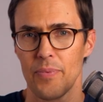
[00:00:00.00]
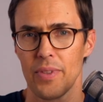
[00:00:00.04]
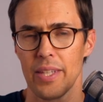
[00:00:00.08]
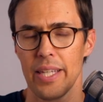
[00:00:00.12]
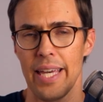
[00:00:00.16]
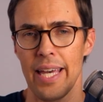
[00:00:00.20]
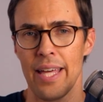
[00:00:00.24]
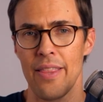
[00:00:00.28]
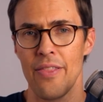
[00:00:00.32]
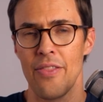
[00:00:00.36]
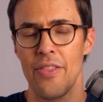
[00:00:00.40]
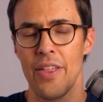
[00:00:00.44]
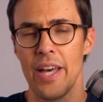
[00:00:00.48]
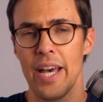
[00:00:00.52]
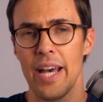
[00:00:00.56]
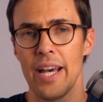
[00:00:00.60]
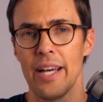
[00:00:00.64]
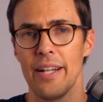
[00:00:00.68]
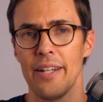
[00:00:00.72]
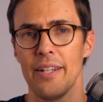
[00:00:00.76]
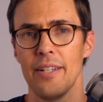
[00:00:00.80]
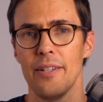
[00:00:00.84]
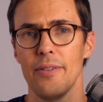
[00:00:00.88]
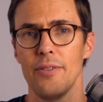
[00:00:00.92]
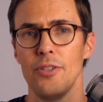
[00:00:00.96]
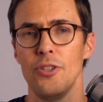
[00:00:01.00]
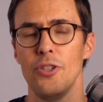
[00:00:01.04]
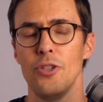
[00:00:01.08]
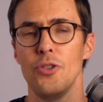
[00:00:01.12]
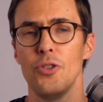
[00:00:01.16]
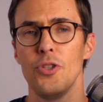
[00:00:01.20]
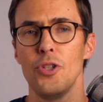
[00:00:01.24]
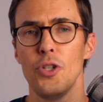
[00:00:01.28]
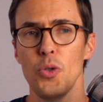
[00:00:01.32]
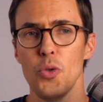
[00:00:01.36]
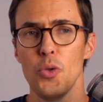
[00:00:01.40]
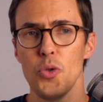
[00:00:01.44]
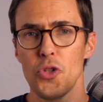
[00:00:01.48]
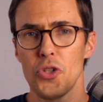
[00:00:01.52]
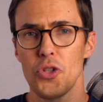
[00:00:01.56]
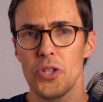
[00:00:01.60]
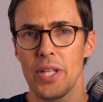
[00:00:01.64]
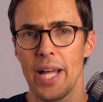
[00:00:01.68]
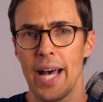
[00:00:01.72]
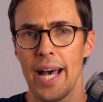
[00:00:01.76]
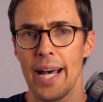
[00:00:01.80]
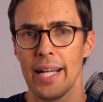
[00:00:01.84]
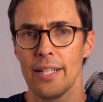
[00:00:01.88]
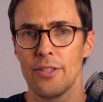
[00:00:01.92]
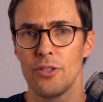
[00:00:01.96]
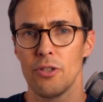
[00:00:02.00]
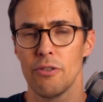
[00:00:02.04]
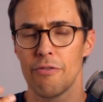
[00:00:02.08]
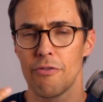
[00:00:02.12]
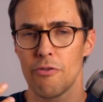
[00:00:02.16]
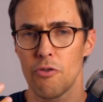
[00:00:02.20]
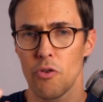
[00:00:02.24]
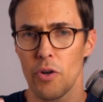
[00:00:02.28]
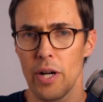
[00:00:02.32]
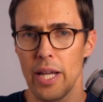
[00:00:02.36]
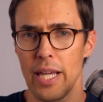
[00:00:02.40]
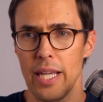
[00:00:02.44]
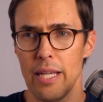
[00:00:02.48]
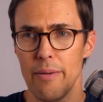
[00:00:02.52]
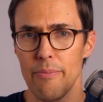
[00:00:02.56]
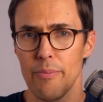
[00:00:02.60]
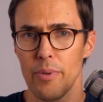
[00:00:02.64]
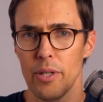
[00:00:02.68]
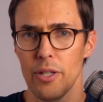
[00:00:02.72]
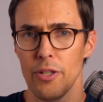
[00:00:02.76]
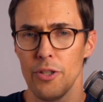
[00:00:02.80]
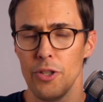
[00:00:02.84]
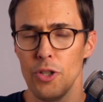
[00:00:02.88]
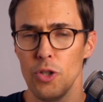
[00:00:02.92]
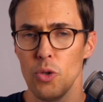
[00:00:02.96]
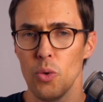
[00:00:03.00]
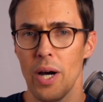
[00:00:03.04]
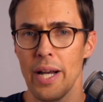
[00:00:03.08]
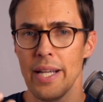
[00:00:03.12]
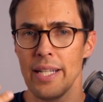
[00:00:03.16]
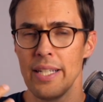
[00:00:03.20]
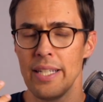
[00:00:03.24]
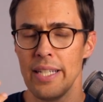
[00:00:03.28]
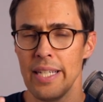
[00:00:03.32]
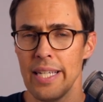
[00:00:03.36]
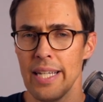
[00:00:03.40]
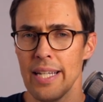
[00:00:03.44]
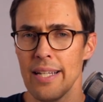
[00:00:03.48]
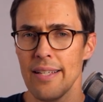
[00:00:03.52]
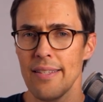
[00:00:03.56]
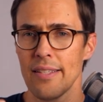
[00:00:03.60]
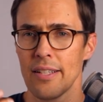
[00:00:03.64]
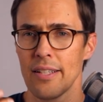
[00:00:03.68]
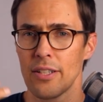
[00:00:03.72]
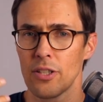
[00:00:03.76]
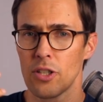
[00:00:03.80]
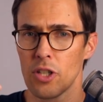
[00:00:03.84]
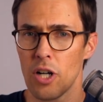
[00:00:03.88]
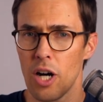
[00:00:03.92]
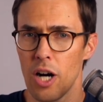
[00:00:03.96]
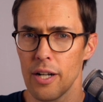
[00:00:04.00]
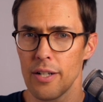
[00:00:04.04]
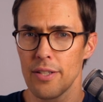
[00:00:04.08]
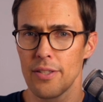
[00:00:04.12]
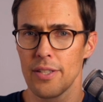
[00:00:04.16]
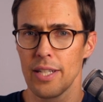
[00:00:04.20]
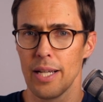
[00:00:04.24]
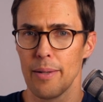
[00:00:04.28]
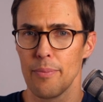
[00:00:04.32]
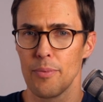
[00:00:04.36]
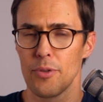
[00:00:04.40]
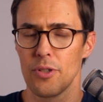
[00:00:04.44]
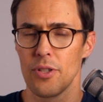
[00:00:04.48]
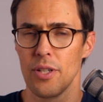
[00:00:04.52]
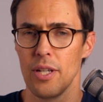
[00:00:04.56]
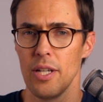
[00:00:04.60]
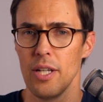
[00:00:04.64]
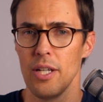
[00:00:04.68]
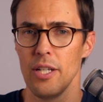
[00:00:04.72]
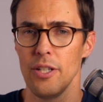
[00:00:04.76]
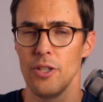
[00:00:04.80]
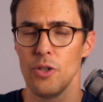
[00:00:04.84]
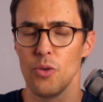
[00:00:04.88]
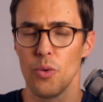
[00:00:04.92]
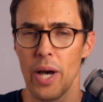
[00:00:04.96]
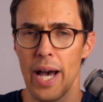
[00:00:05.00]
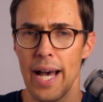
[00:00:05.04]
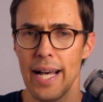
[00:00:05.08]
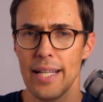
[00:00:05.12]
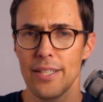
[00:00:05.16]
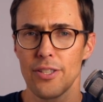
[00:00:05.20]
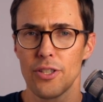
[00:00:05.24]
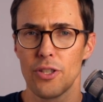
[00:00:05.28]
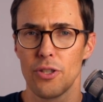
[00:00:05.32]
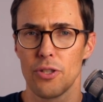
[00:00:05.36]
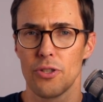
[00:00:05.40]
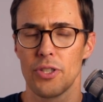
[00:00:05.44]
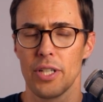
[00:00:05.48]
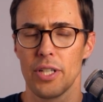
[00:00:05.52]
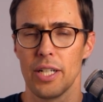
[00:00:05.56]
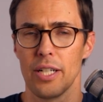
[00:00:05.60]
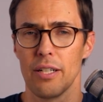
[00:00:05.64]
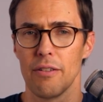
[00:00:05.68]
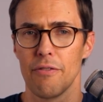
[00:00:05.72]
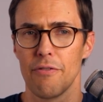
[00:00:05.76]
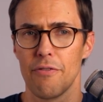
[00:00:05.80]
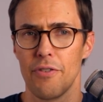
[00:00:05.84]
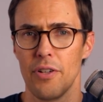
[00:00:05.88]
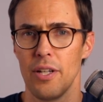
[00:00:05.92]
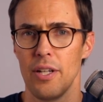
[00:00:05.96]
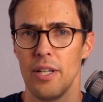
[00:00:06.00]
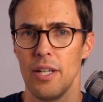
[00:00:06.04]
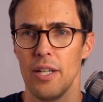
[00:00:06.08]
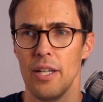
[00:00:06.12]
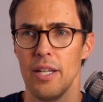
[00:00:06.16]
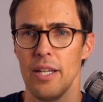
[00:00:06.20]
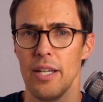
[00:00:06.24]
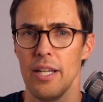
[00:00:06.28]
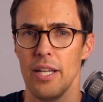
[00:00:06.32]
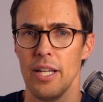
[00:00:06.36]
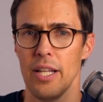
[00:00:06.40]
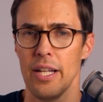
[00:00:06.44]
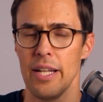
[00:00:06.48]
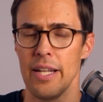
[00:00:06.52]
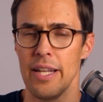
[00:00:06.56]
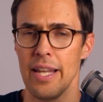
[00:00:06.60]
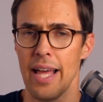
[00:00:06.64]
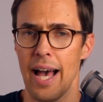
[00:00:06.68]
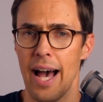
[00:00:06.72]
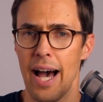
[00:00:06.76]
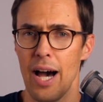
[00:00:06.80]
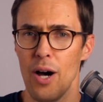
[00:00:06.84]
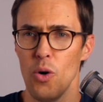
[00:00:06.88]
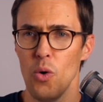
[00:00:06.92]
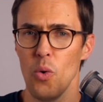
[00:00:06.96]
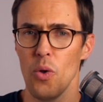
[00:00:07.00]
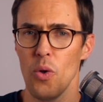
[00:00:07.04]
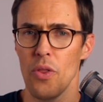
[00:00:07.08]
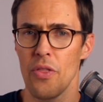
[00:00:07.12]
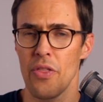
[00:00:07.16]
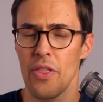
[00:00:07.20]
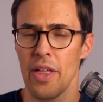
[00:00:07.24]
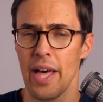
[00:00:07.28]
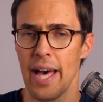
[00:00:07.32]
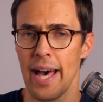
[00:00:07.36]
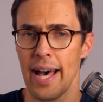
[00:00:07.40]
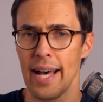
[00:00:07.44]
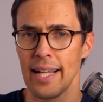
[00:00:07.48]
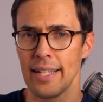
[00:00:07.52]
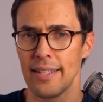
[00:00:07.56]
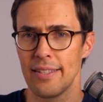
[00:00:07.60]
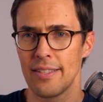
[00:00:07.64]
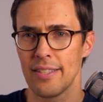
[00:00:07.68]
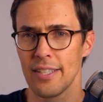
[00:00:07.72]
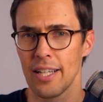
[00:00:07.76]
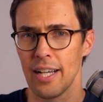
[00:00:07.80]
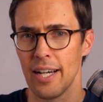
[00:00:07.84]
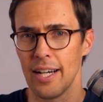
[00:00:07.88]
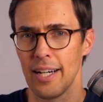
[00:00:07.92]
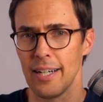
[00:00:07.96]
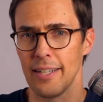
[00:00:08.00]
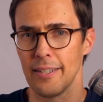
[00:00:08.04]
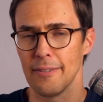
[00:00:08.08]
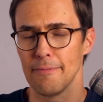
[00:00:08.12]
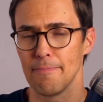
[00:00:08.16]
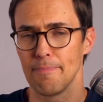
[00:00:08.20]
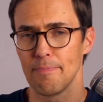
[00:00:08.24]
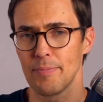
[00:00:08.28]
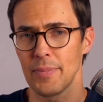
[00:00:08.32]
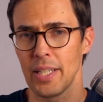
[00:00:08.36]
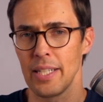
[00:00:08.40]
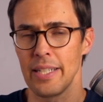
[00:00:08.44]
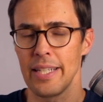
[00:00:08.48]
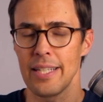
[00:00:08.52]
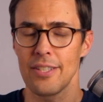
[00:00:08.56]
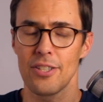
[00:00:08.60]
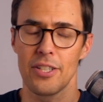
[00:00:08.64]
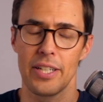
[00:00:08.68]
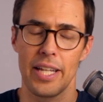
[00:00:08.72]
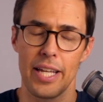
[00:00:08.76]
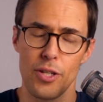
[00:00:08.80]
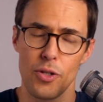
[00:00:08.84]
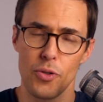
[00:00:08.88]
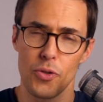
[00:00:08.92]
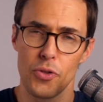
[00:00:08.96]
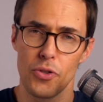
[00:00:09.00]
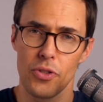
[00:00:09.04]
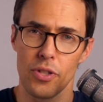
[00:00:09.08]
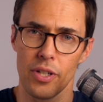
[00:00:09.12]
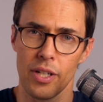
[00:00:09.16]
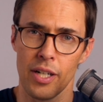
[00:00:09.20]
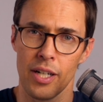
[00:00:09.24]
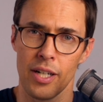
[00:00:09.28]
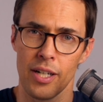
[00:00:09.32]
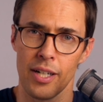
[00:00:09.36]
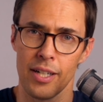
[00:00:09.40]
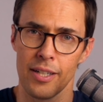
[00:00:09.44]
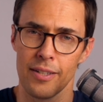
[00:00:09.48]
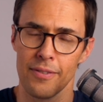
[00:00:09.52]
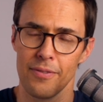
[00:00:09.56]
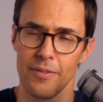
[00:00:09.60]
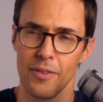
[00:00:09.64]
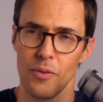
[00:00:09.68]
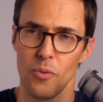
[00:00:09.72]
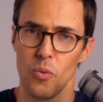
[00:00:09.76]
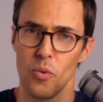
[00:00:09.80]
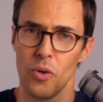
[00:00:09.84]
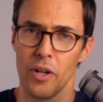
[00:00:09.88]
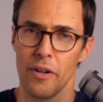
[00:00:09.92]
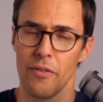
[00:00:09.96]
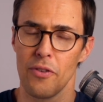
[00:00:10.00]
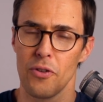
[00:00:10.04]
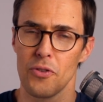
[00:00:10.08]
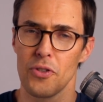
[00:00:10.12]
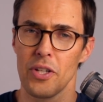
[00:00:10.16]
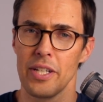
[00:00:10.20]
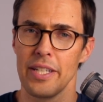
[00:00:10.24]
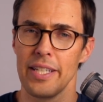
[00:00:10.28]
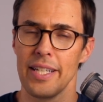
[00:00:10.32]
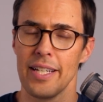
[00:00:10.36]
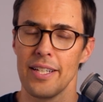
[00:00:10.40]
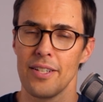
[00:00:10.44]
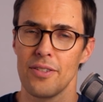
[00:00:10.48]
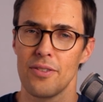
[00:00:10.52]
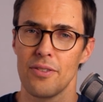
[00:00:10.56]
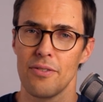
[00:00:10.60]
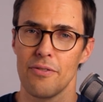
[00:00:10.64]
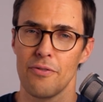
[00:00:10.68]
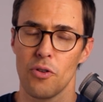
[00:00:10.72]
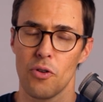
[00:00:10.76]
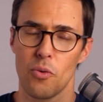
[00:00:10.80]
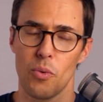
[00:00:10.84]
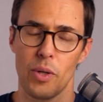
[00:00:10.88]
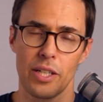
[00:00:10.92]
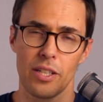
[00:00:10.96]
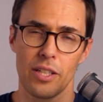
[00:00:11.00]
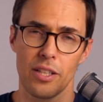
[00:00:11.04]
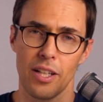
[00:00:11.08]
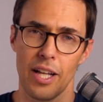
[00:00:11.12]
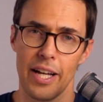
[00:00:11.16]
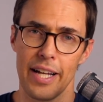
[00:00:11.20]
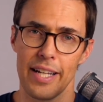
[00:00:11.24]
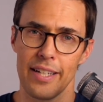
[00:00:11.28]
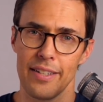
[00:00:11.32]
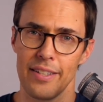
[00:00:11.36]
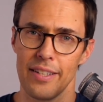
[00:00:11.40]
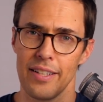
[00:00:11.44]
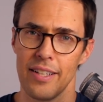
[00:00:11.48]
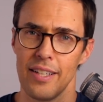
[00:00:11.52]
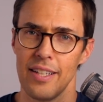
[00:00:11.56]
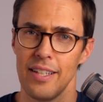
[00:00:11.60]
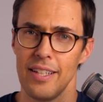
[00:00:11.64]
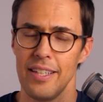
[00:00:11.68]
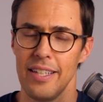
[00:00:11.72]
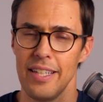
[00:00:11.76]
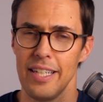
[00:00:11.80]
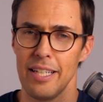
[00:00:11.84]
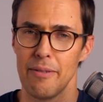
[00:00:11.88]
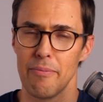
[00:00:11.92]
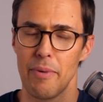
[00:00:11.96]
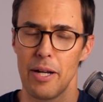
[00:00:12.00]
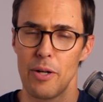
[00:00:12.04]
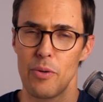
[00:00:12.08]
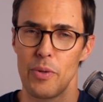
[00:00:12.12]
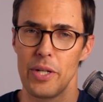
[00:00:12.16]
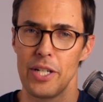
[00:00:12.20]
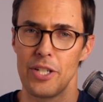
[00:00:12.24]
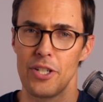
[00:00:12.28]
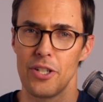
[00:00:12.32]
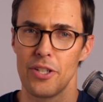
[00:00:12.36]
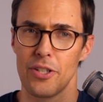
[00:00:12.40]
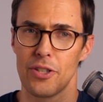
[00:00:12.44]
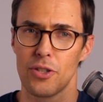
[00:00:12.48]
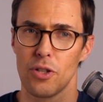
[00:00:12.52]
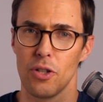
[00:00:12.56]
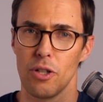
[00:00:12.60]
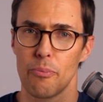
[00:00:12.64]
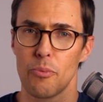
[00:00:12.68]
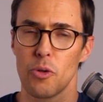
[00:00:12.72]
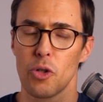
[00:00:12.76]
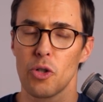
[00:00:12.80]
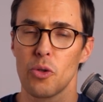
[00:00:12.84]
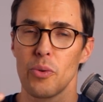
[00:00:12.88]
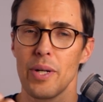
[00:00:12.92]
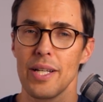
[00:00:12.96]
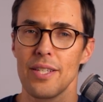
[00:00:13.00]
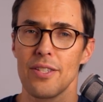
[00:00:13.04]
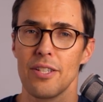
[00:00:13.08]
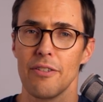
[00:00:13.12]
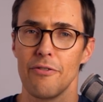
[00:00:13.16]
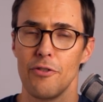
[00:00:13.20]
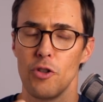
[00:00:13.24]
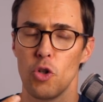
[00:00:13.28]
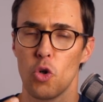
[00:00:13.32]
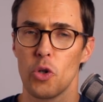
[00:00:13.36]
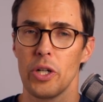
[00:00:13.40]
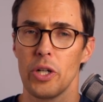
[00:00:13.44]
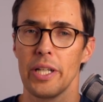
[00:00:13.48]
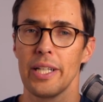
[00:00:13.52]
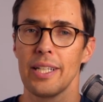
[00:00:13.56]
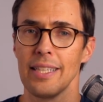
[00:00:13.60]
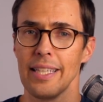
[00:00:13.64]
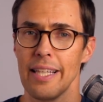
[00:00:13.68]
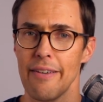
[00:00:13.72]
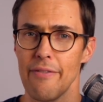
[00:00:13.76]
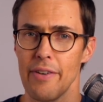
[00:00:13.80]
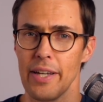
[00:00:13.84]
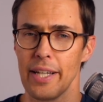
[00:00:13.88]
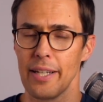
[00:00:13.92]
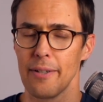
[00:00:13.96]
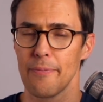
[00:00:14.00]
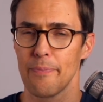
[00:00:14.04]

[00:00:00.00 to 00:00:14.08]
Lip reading: and then you use that to frame new ideas and concepts. You ask yourself, now that, and yesterday I used one of those ideas for one client in my region. It's called Progressive Nordic Living.